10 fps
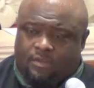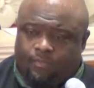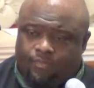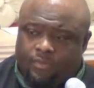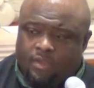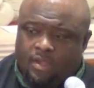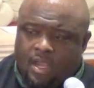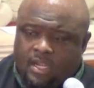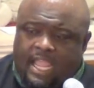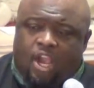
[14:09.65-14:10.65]
Yes, sir.
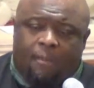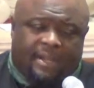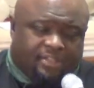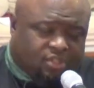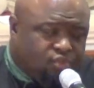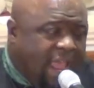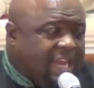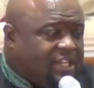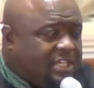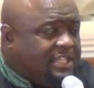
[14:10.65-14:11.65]
There are going to be
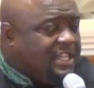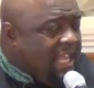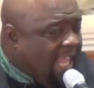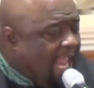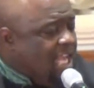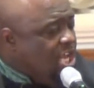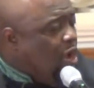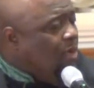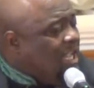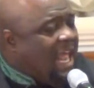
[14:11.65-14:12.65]
distractions in
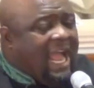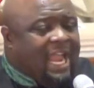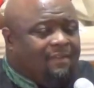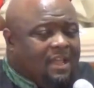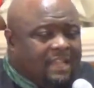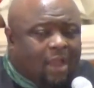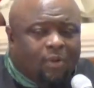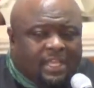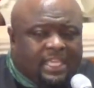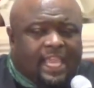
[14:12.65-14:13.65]
your life that
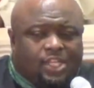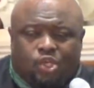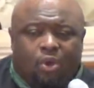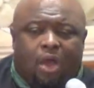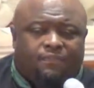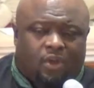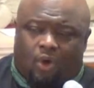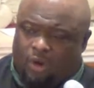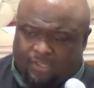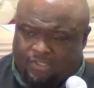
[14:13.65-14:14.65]
will get you off
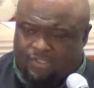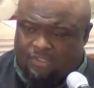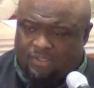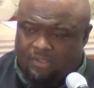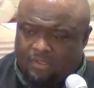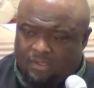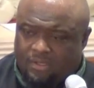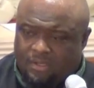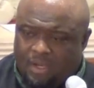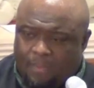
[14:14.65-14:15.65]
course.
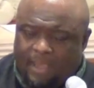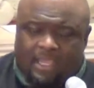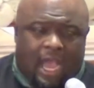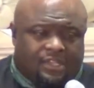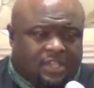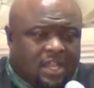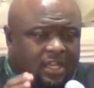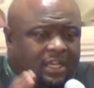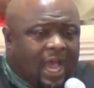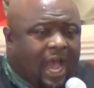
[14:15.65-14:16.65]
Because
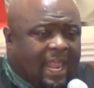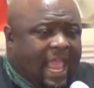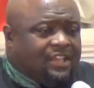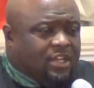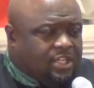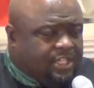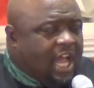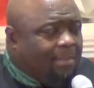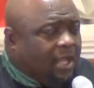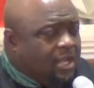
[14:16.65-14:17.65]
God has a
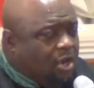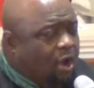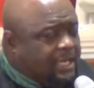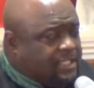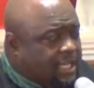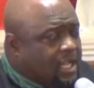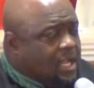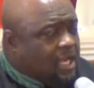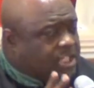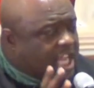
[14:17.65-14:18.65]
double anointing,
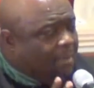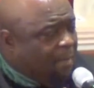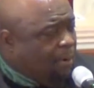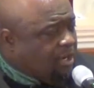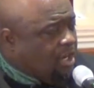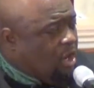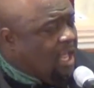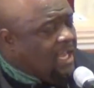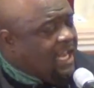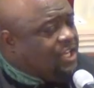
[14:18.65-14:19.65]
a double put
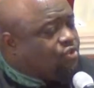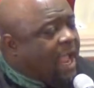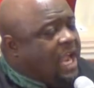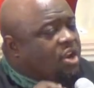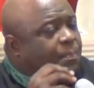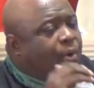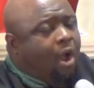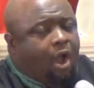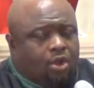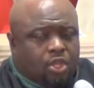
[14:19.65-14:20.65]
anointing that he's trying to
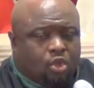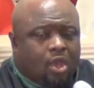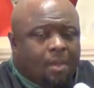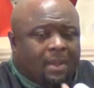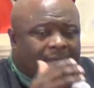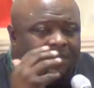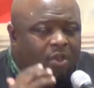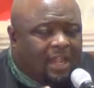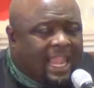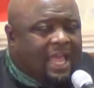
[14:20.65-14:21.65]
pour on you, but if you
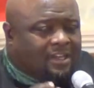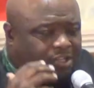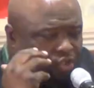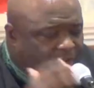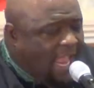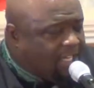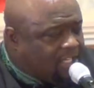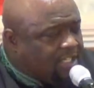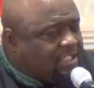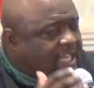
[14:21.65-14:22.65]
allow
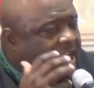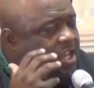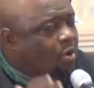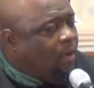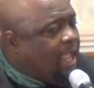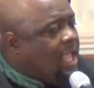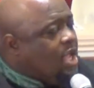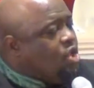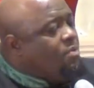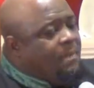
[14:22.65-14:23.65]
distraction to stand in your way,
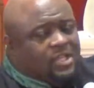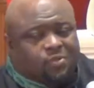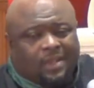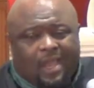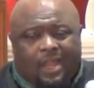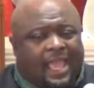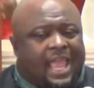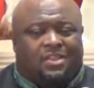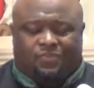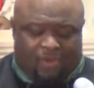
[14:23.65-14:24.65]
you'll miss what God
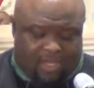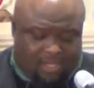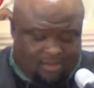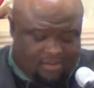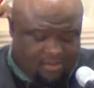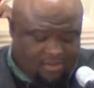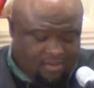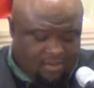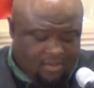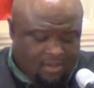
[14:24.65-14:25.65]
has for you. Yes,
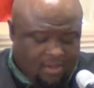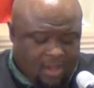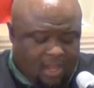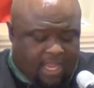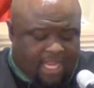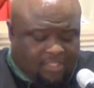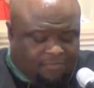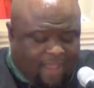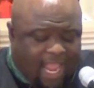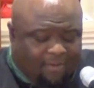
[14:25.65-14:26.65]
sir. It is
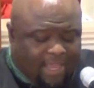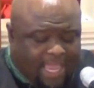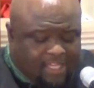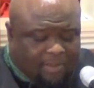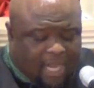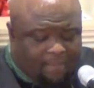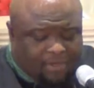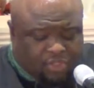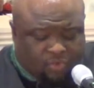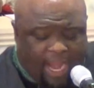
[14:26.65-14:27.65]
very easy to become
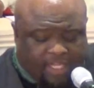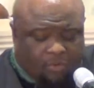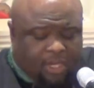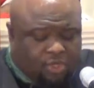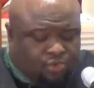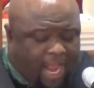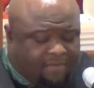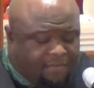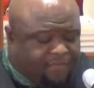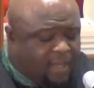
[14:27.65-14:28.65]
distracted when you're trying
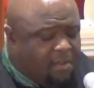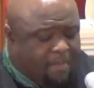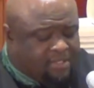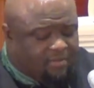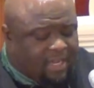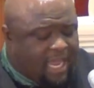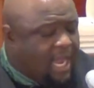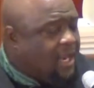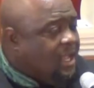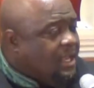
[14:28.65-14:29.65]
to fulfill the mission of
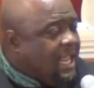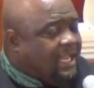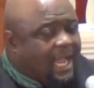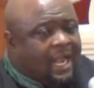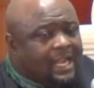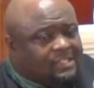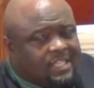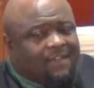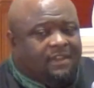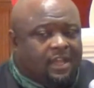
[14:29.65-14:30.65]
God that God has
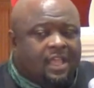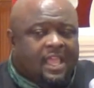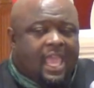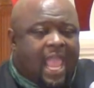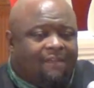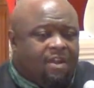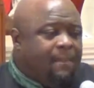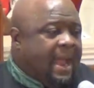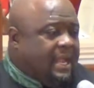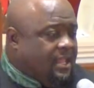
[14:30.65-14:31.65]
given us.
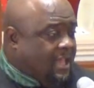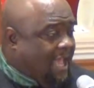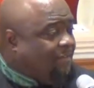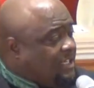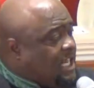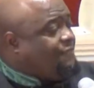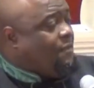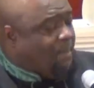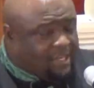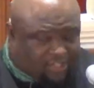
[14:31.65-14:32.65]
Everybody will have a
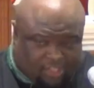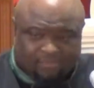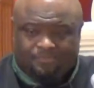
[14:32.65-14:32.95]
different mission.